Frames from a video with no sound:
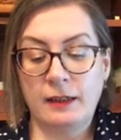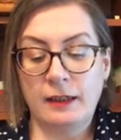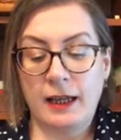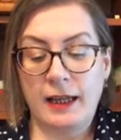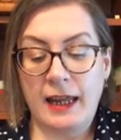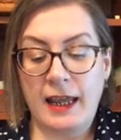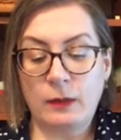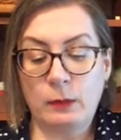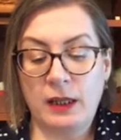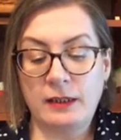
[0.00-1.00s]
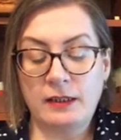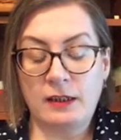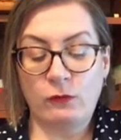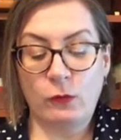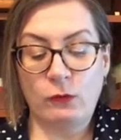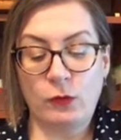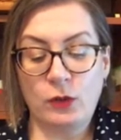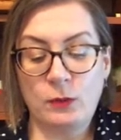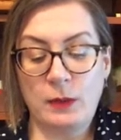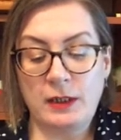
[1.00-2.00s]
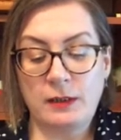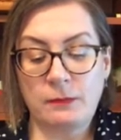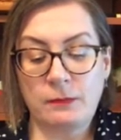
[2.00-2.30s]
an eggplant stuffed with forcemeat,